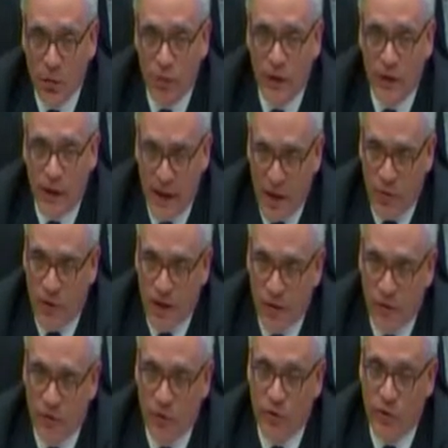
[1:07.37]
We now
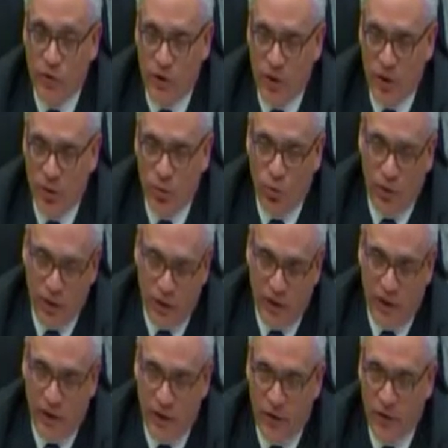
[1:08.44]
have a regime
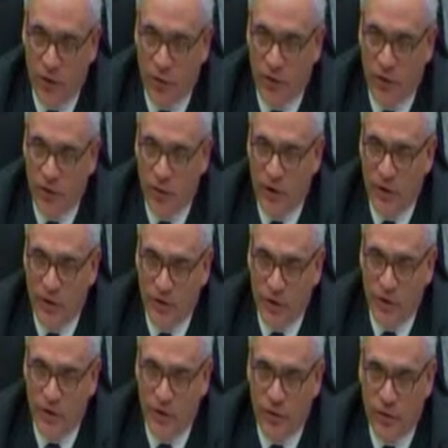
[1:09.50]
where, as has already been
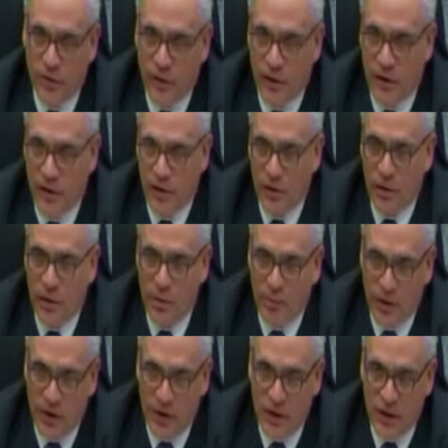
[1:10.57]
alluded to, the
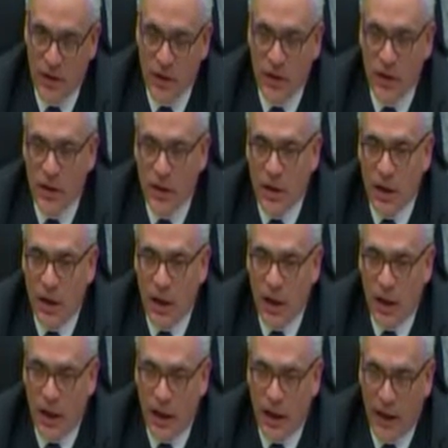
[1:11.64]
NLRB
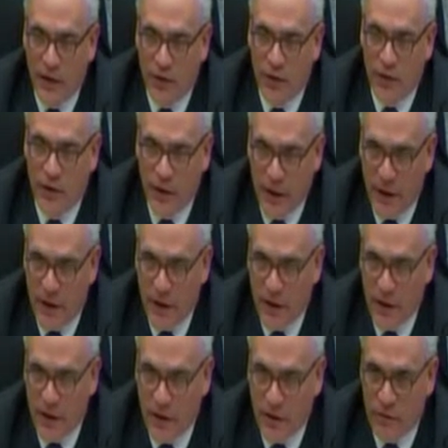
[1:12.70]
has
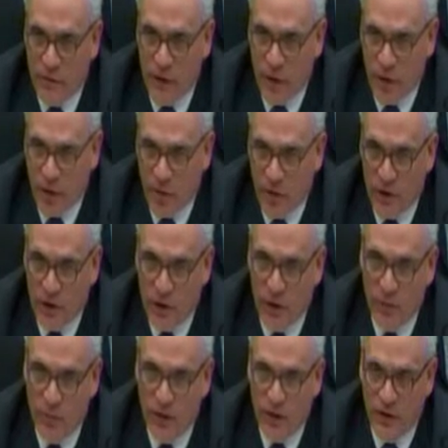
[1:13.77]
created an environment
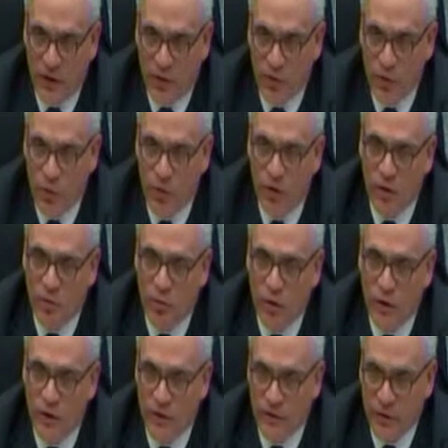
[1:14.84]
that makes it more and
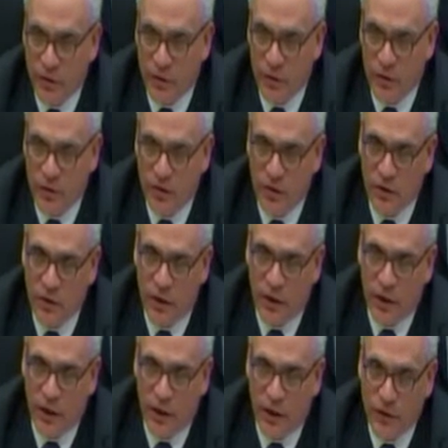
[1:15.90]
more difficult
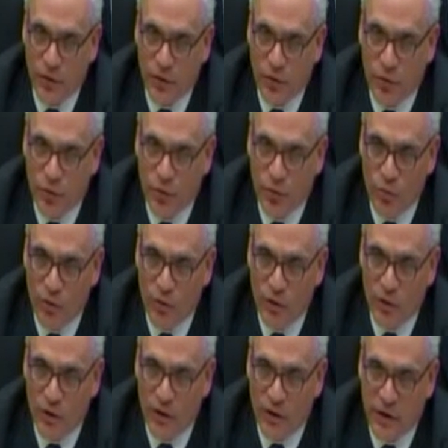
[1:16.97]

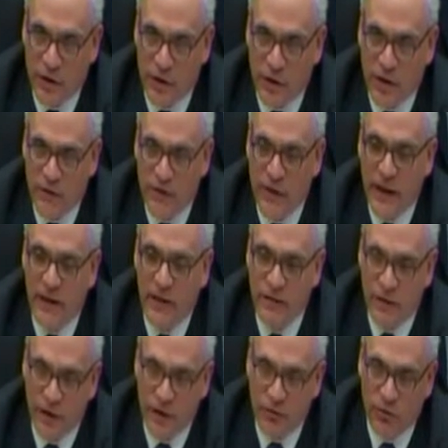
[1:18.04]
to
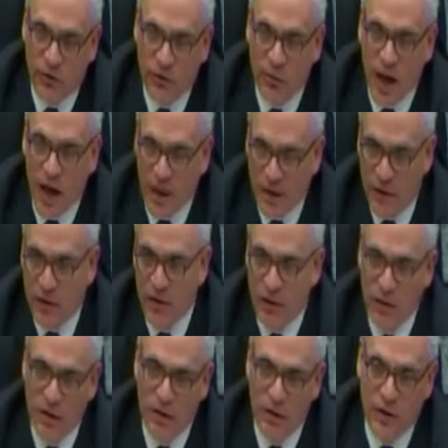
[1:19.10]
effectively respond
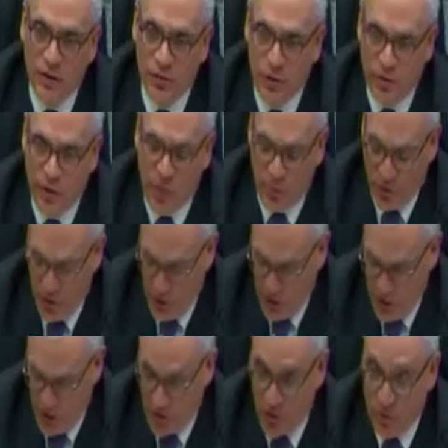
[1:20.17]
to a
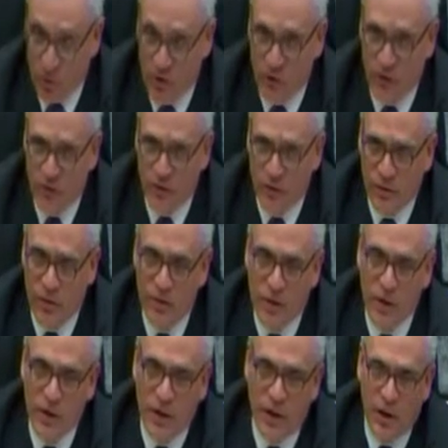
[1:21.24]
representation petition
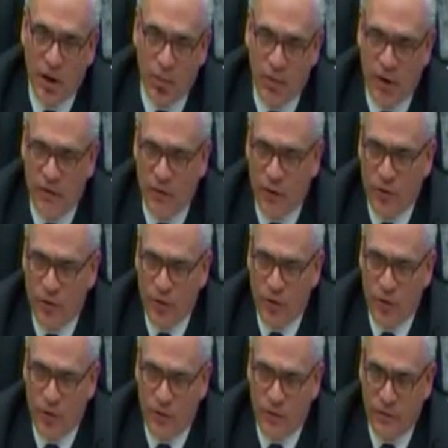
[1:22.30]
by
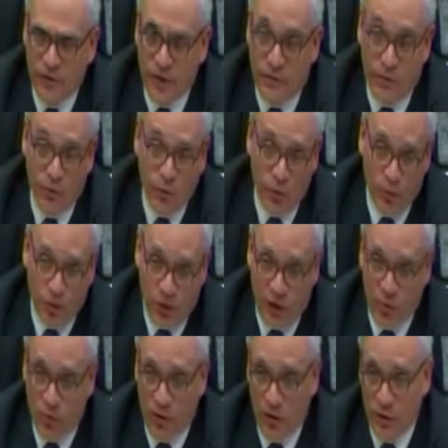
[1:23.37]
virtue of the rules
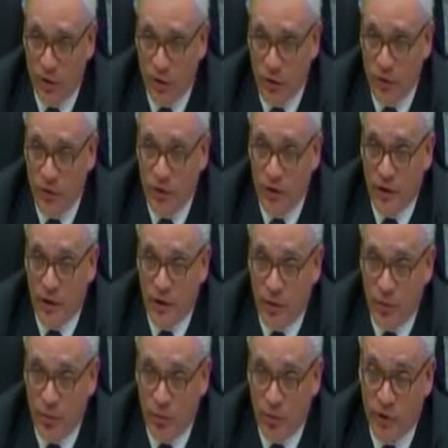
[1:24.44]
that preclude
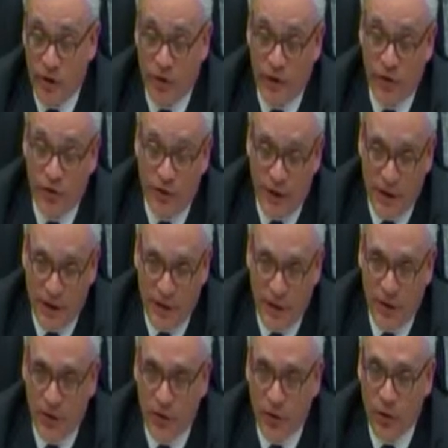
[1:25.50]
pre-election
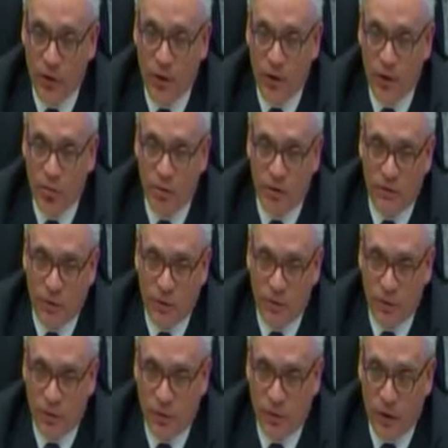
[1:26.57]
hearings, by
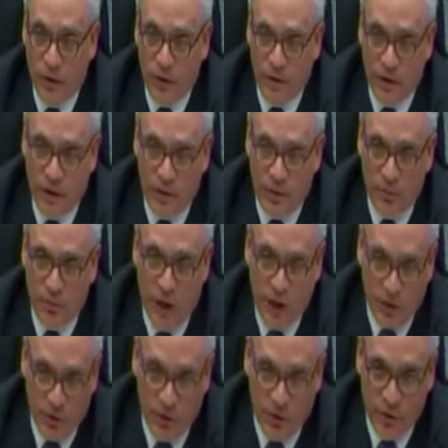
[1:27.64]
virtue of the
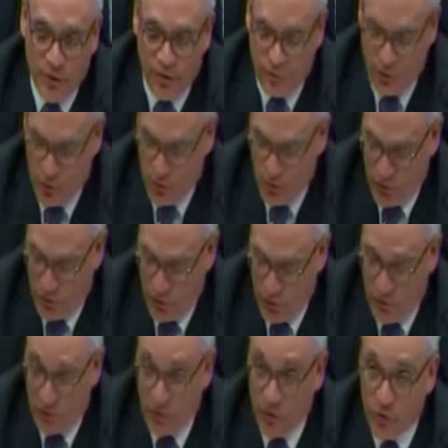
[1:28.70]
micro-unit rules, and
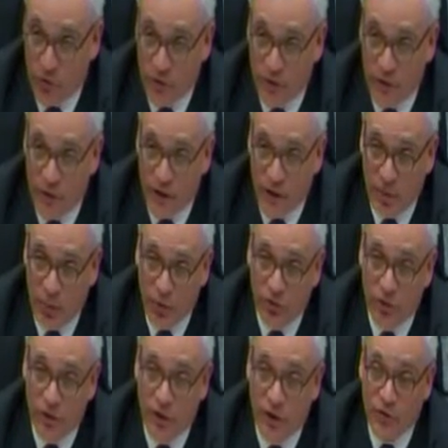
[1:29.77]
by virtue of the
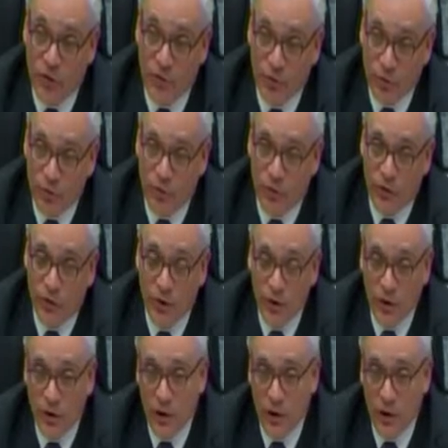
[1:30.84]
ambush election rules.